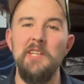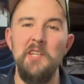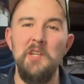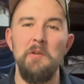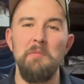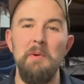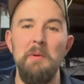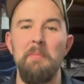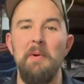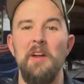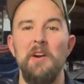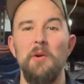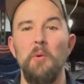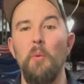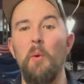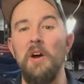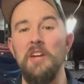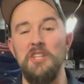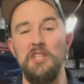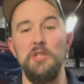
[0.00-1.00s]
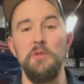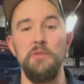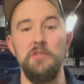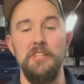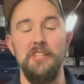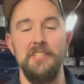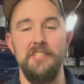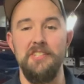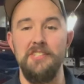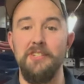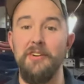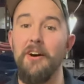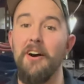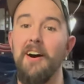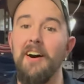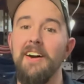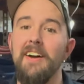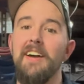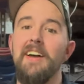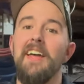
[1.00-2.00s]
little bit better what you just
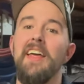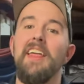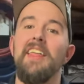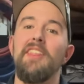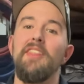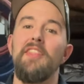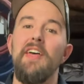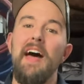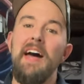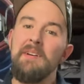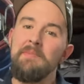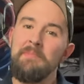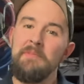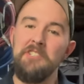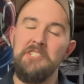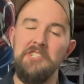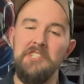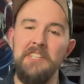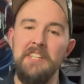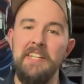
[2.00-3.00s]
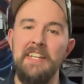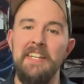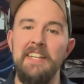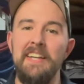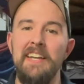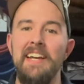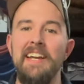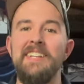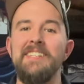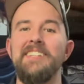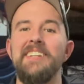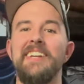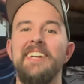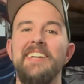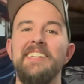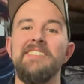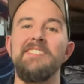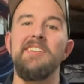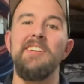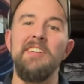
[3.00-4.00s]
saw. That machine is a
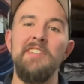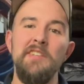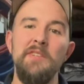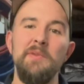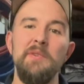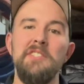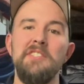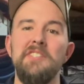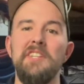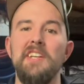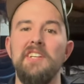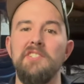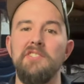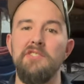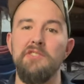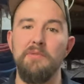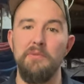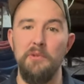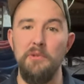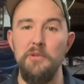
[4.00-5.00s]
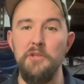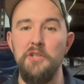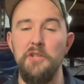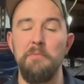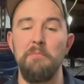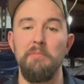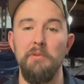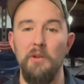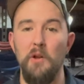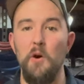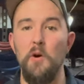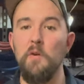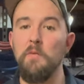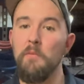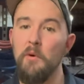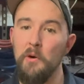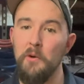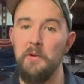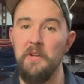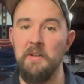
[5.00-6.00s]
continuous extrusion blow
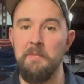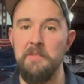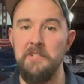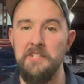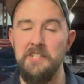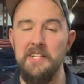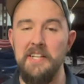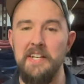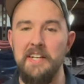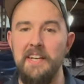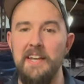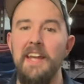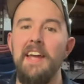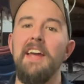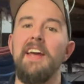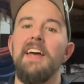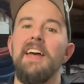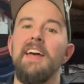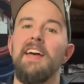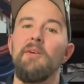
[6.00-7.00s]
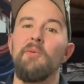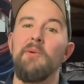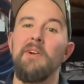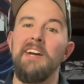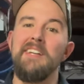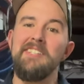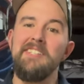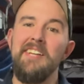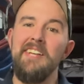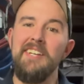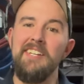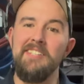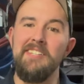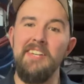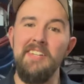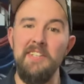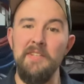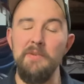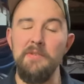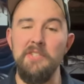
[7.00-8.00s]
molding machine. When I say
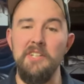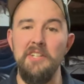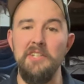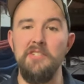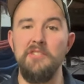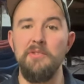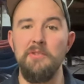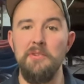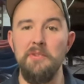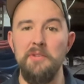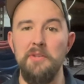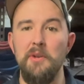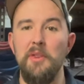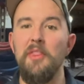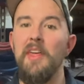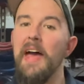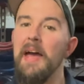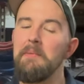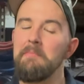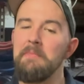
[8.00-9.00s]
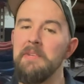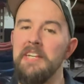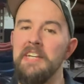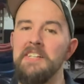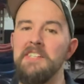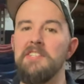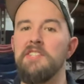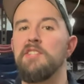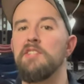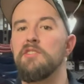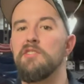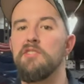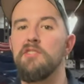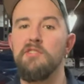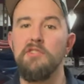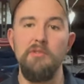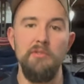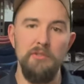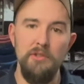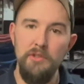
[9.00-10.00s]
continuous extruder, that means the
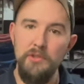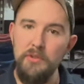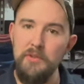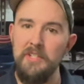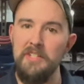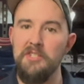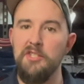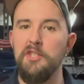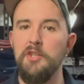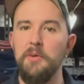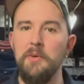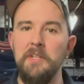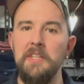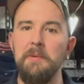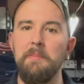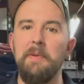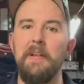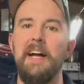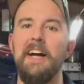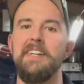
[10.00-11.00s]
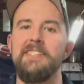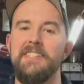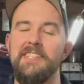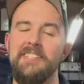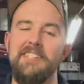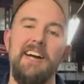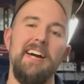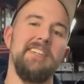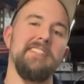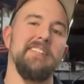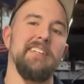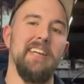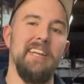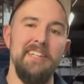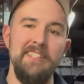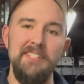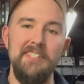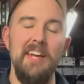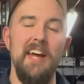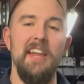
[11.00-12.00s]
screw that's doing the plasticizing
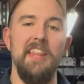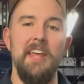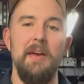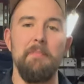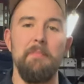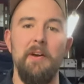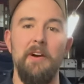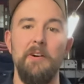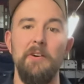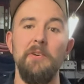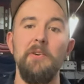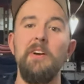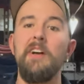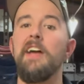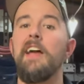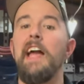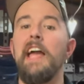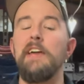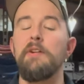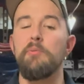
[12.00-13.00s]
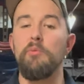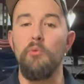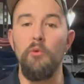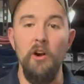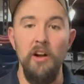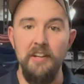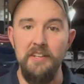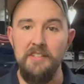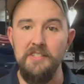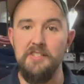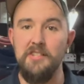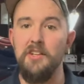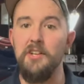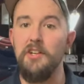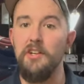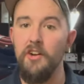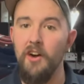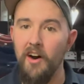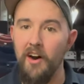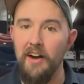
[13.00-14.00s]
inside of that barrel, it runs
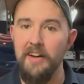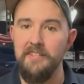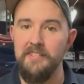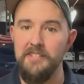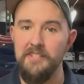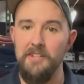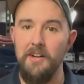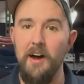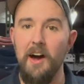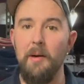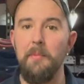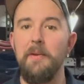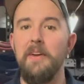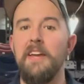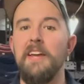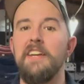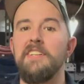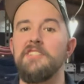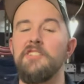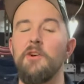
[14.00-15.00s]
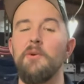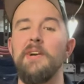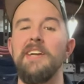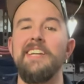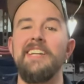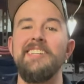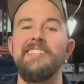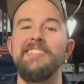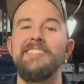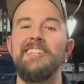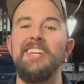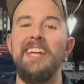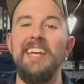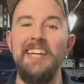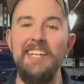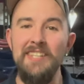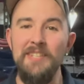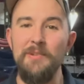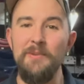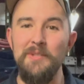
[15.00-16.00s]
non-stop. So it
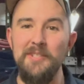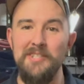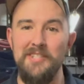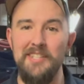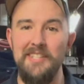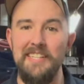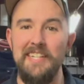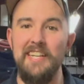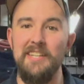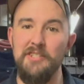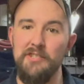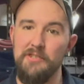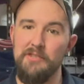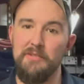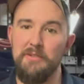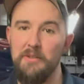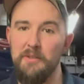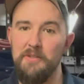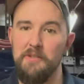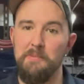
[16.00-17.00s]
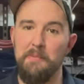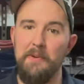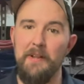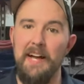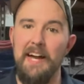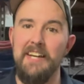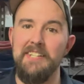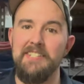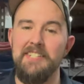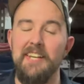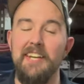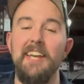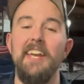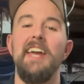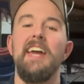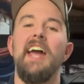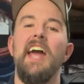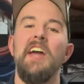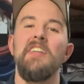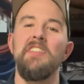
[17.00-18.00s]
continuously extrudes plastic
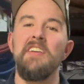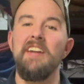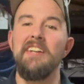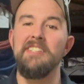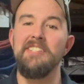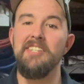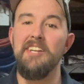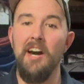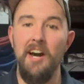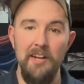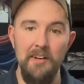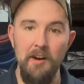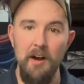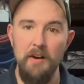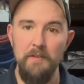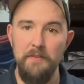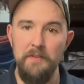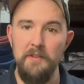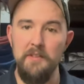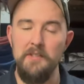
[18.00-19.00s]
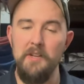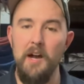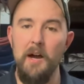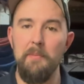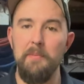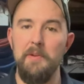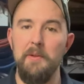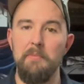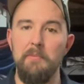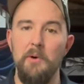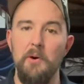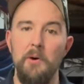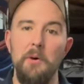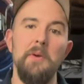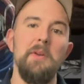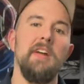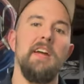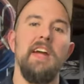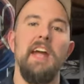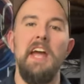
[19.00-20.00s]
and then it's cut off at the top of the
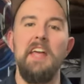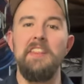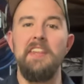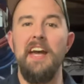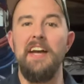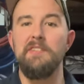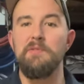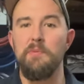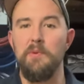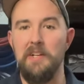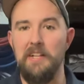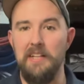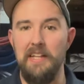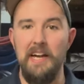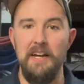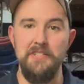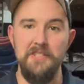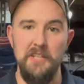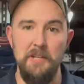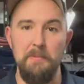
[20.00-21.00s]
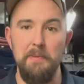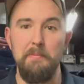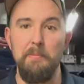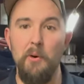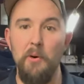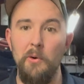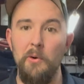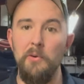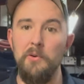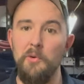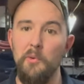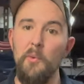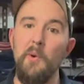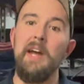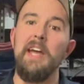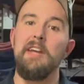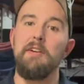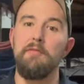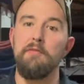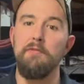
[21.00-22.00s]
mold and that's what it allows it to be pulled
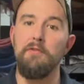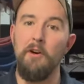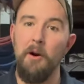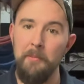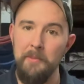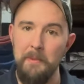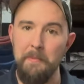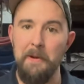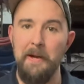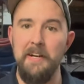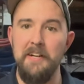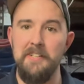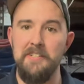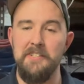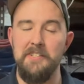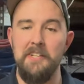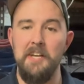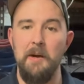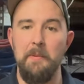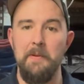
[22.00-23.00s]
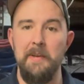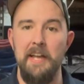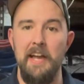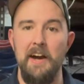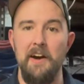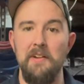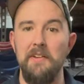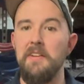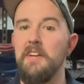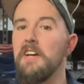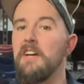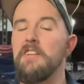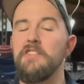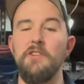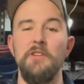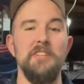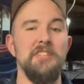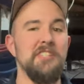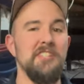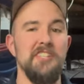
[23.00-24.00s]
away from the parison coming out. So
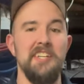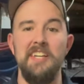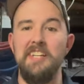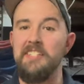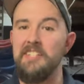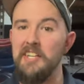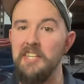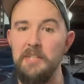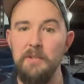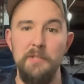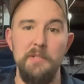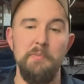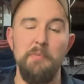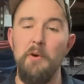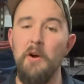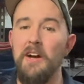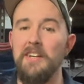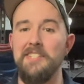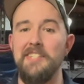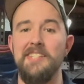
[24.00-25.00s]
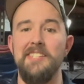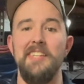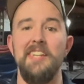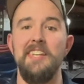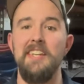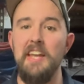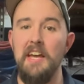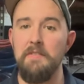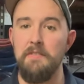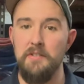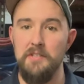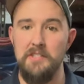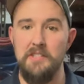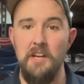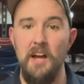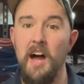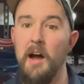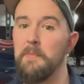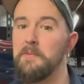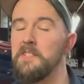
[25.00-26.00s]
this is a continuous process that never
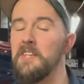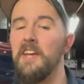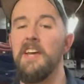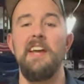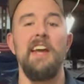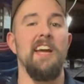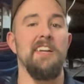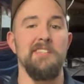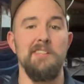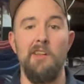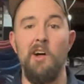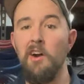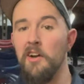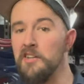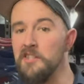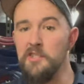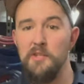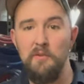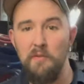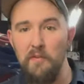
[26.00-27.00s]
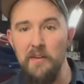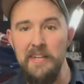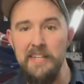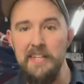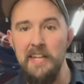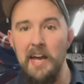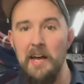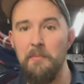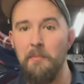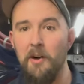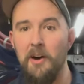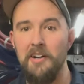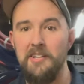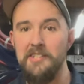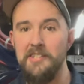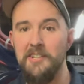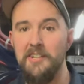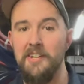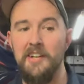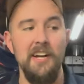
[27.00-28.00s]
stops. As long as you feed that
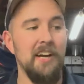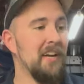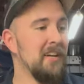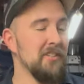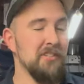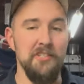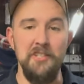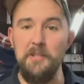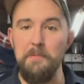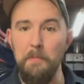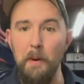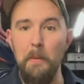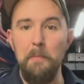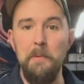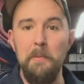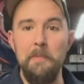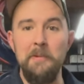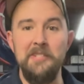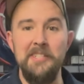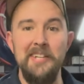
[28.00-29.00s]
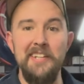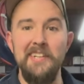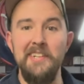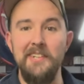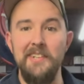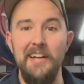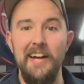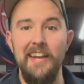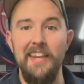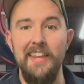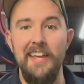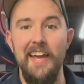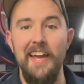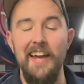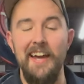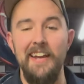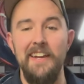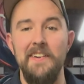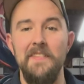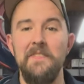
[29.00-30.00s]
monster, she's pumping material out of the
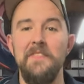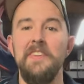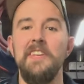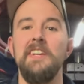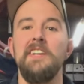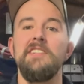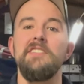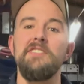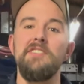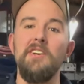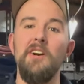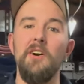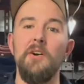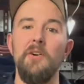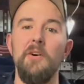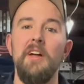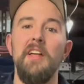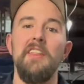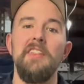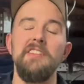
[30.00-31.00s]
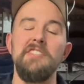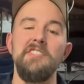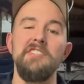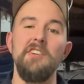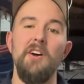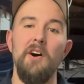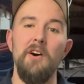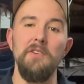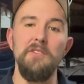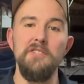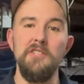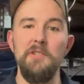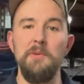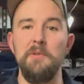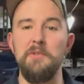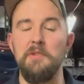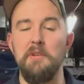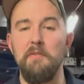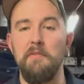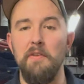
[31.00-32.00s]
head. So this is also
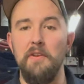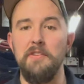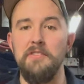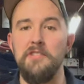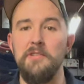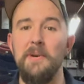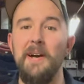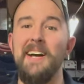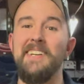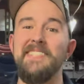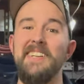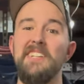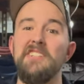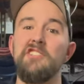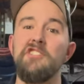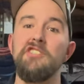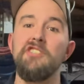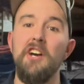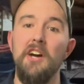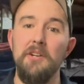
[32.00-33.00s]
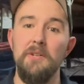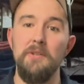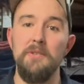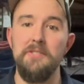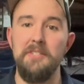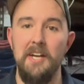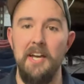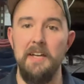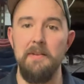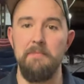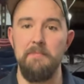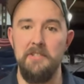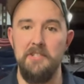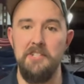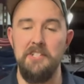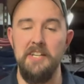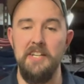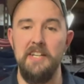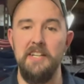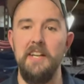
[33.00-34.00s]
what's referred to as a shuttle type
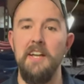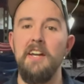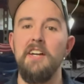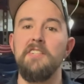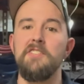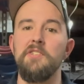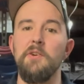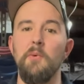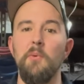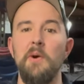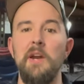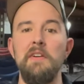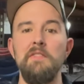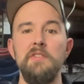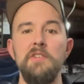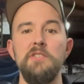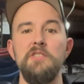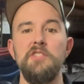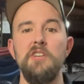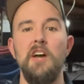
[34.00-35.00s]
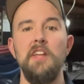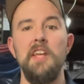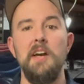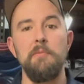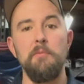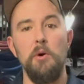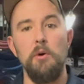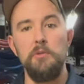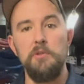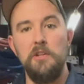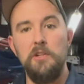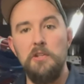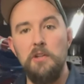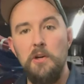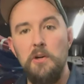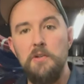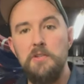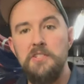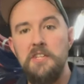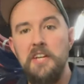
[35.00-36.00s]
machine. So whenever you saw that mold
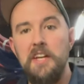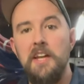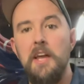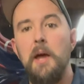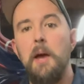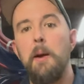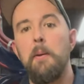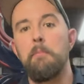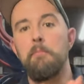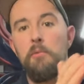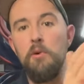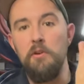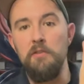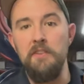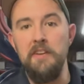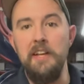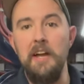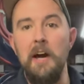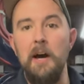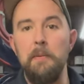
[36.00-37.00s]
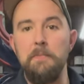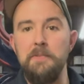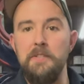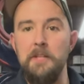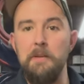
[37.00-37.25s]
closing, moving up to